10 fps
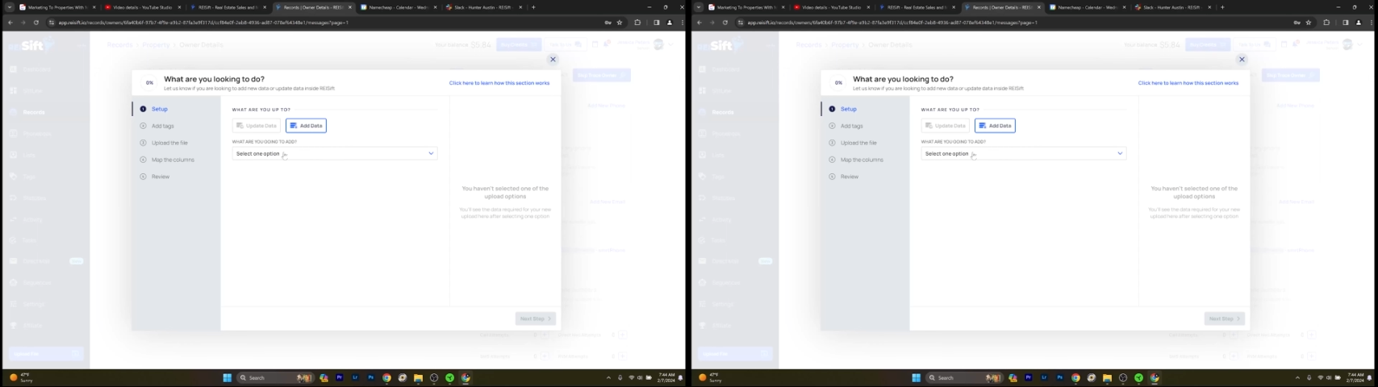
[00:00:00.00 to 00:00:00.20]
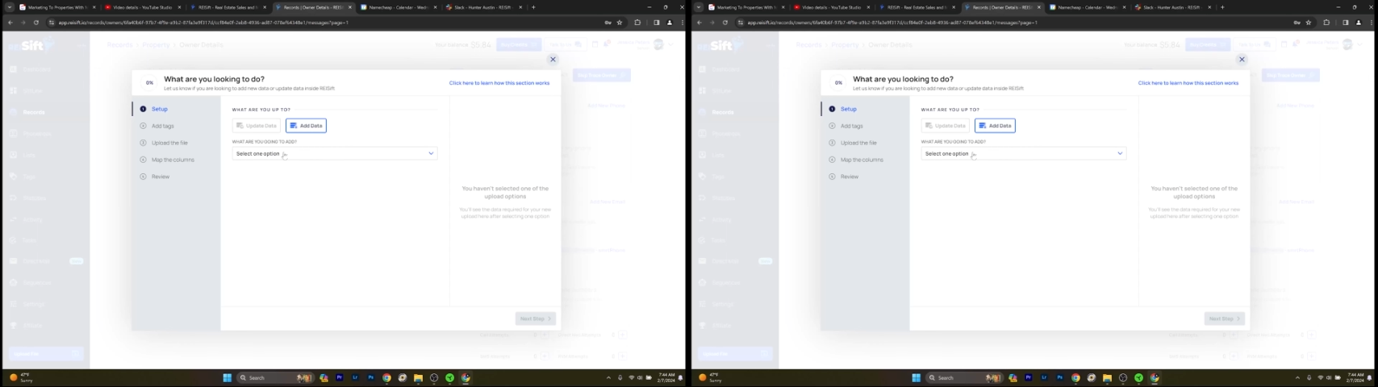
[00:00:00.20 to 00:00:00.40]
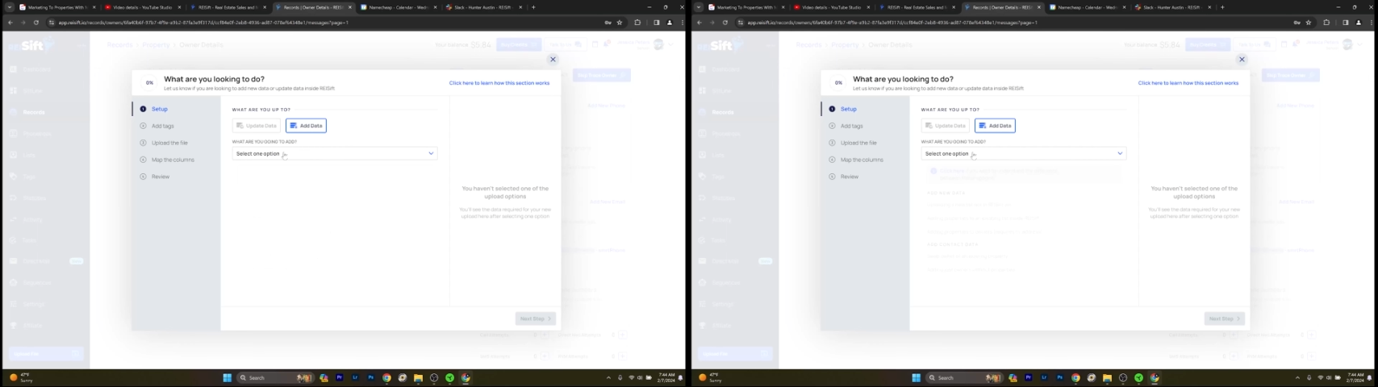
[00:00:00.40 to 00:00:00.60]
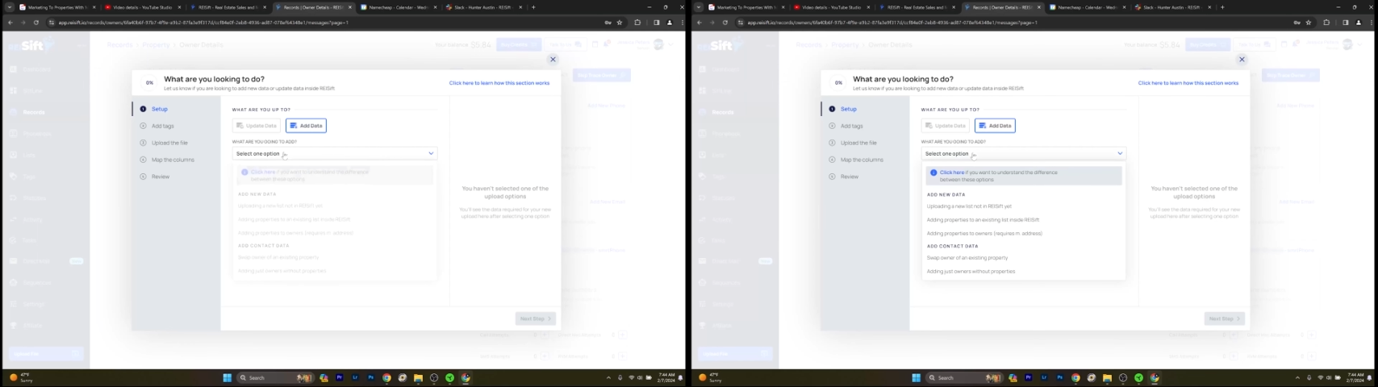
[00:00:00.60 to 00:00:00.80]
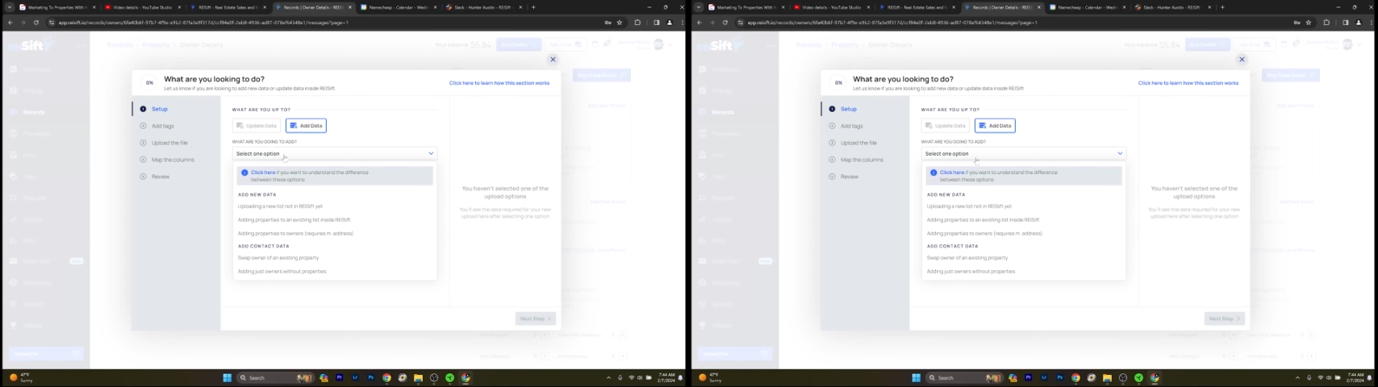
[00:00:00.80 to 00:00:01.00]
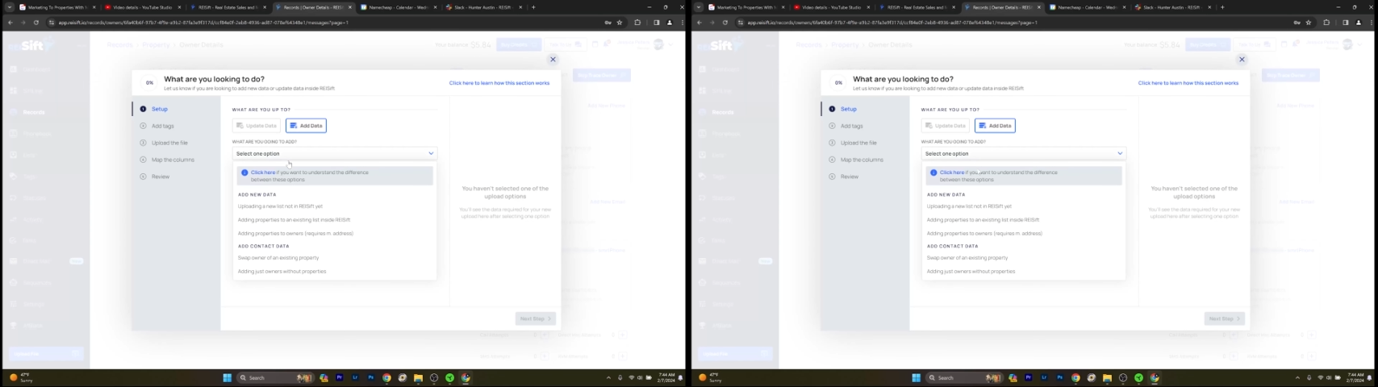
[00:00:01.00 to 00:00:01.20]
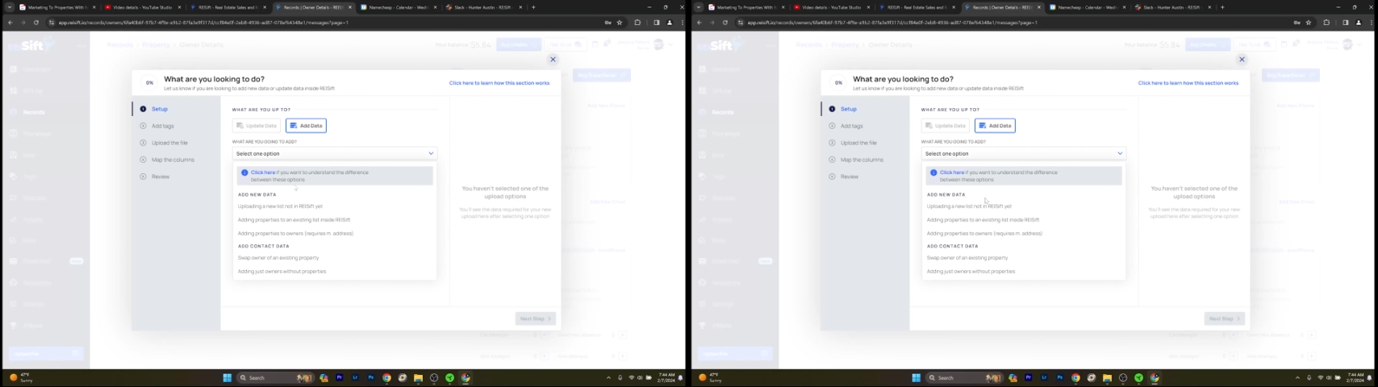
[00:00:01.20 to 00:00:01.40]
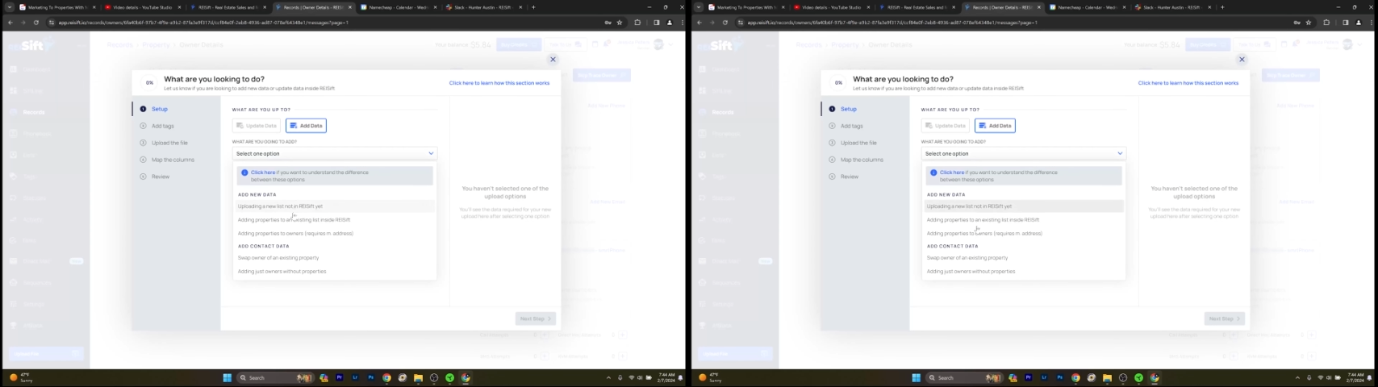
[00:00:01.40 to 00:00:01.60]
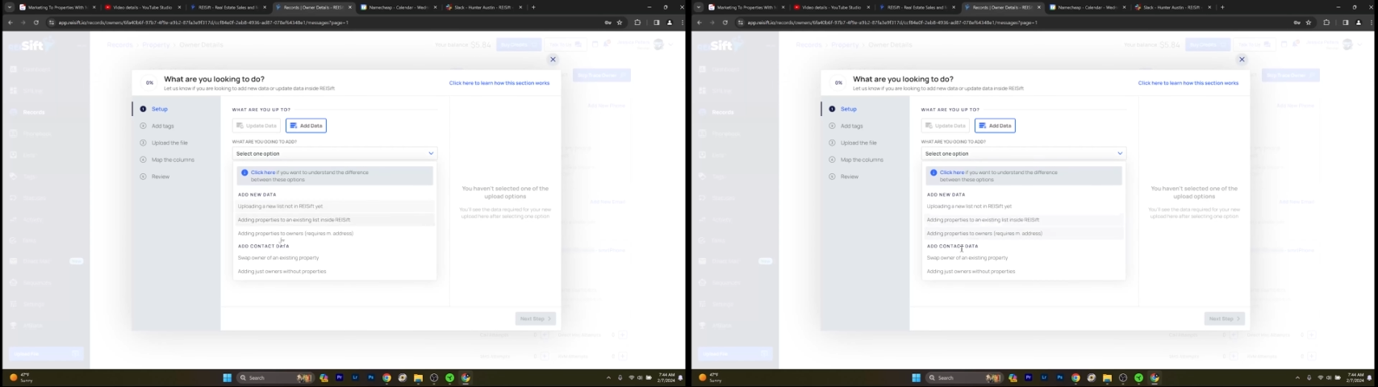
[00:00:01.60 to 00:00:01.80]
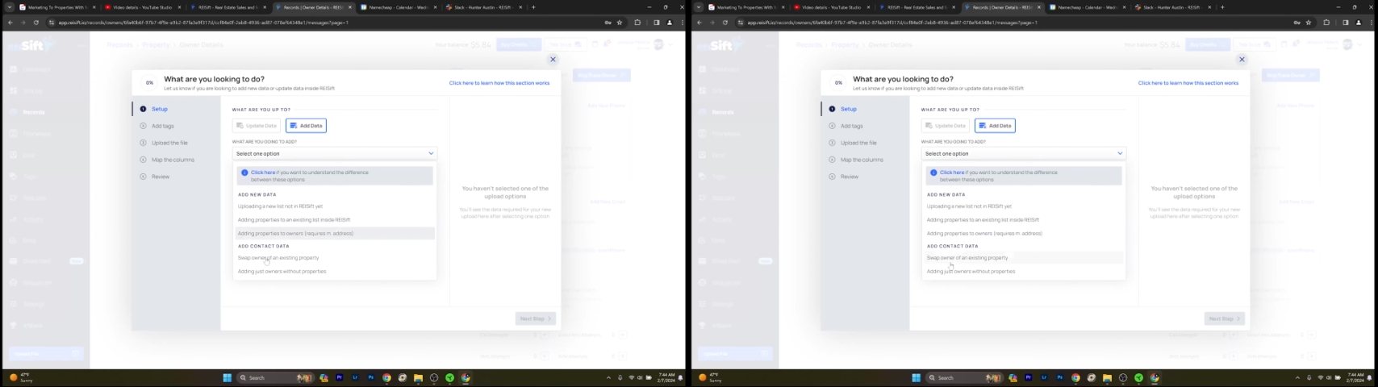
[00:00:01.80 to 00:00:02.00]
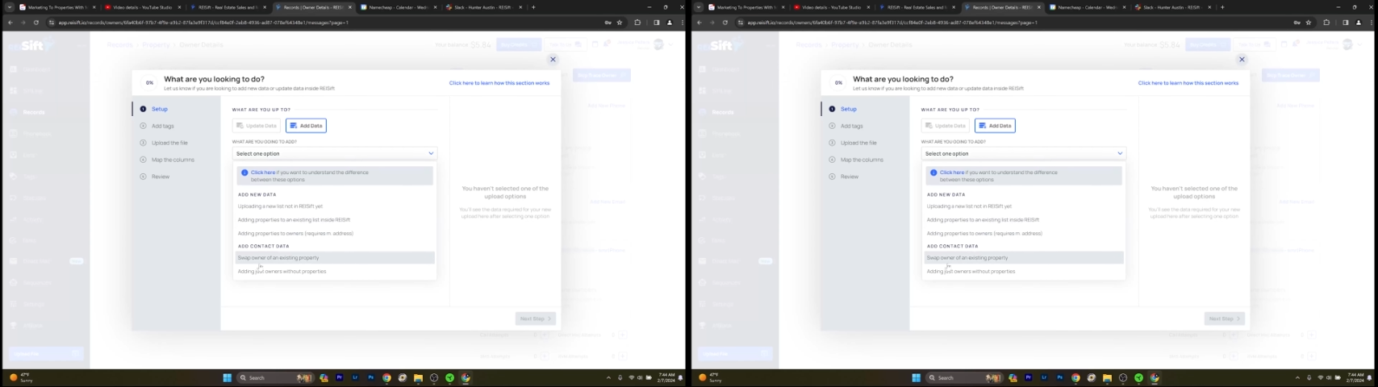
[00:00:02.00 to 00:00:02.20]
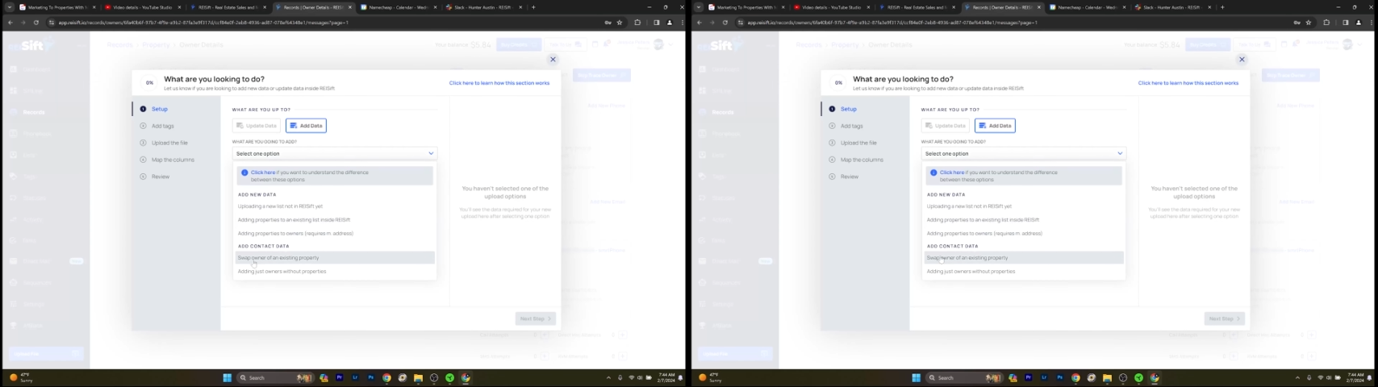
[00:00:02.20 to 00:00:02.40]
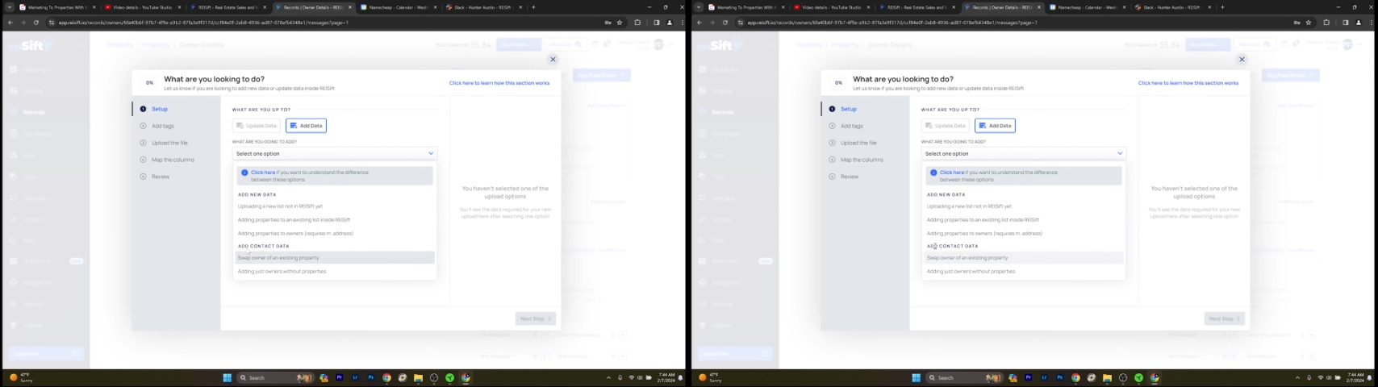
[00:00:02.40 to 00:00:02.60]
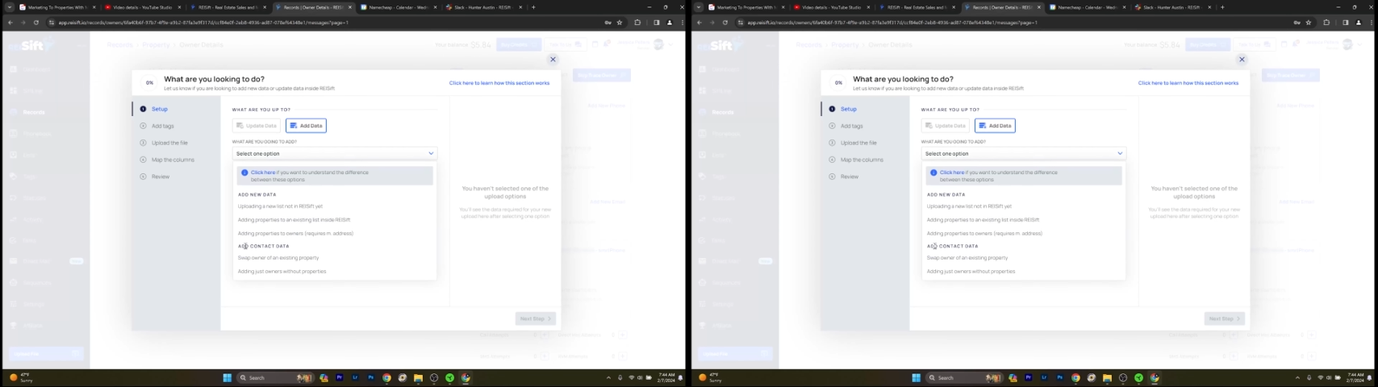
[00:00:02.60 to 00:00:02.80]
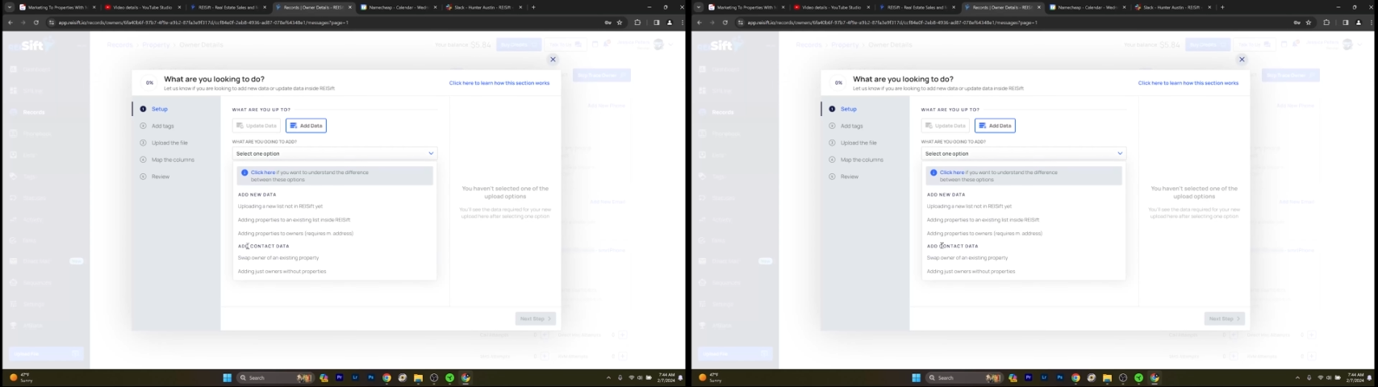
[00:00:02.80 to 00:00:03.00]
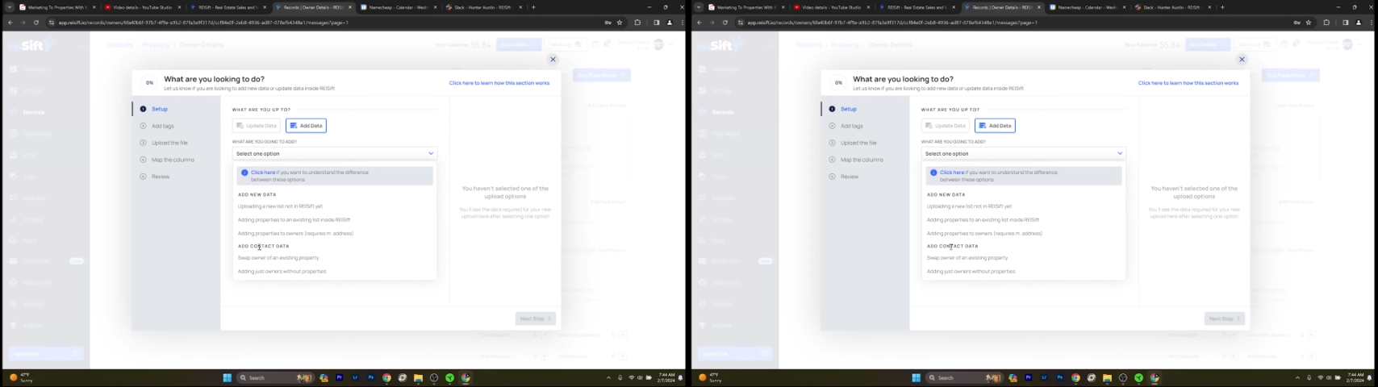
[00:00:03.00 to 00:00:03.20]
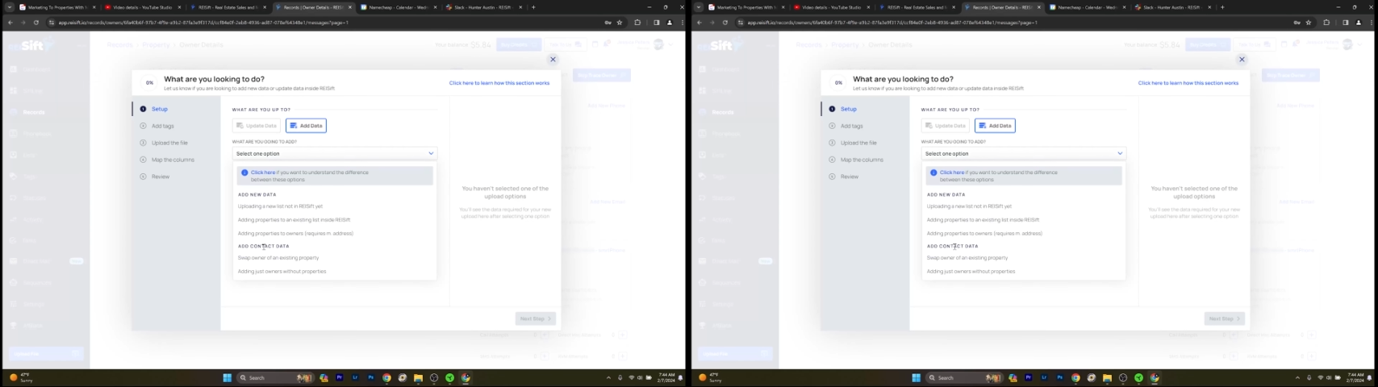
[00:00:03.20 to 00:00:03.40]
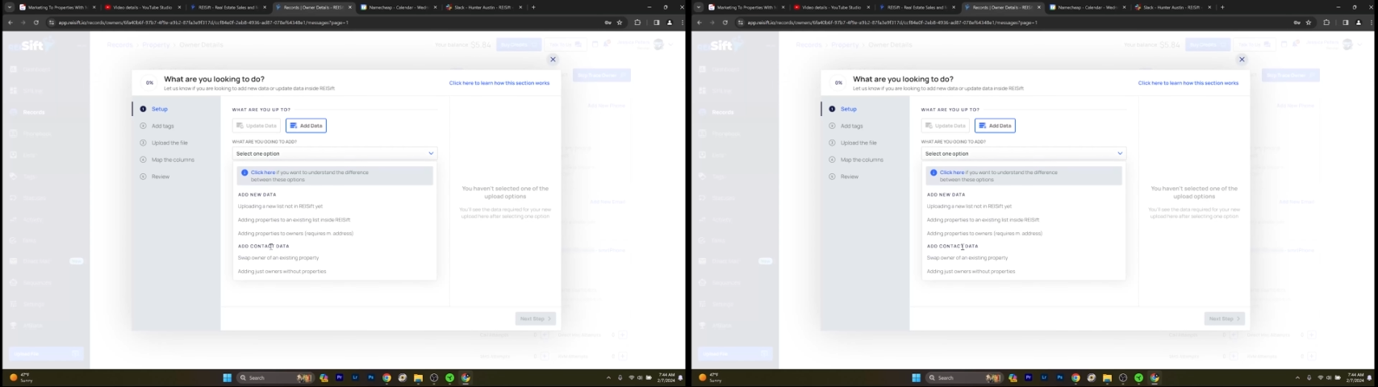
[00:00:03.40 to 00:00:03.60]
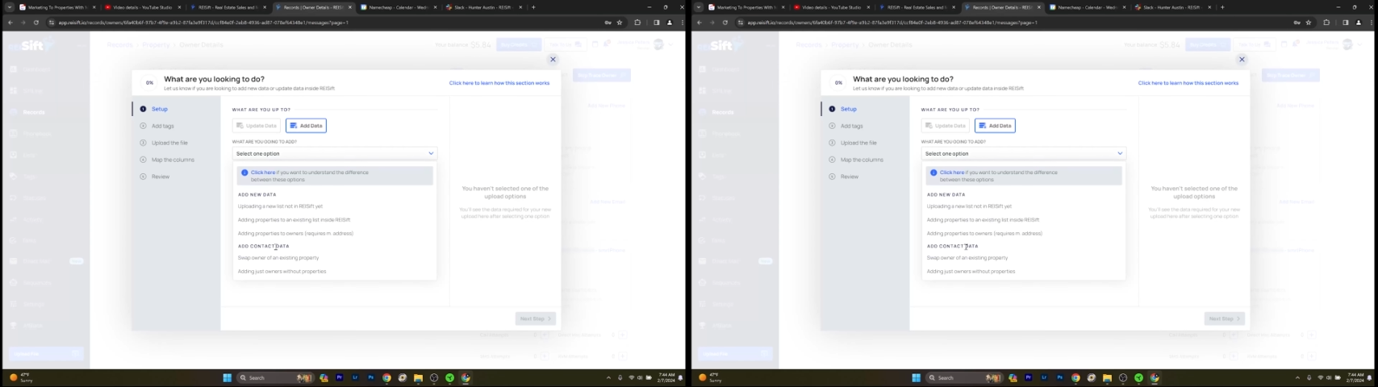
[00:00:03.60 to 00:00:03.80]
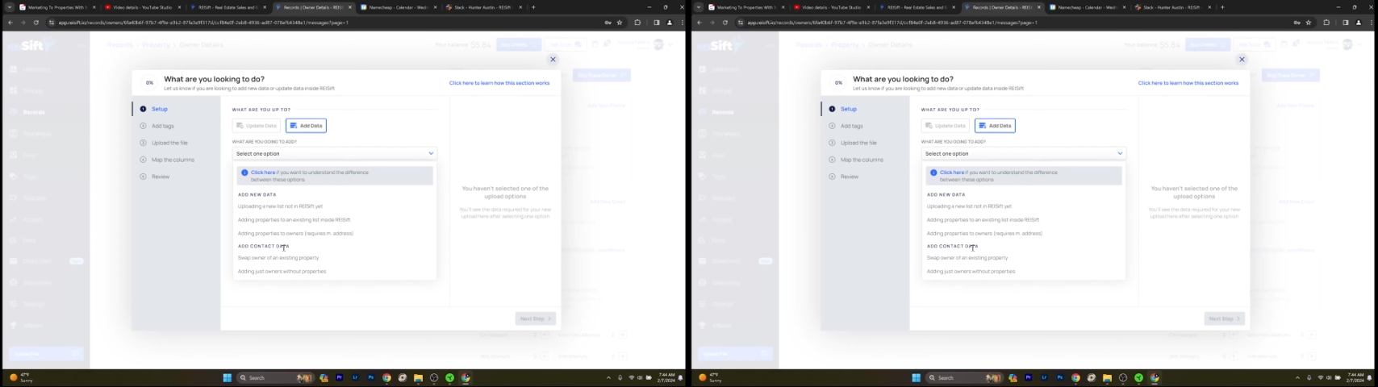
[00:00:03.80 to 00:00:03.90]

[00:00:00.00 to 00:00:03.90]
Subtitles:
(no speaker visible)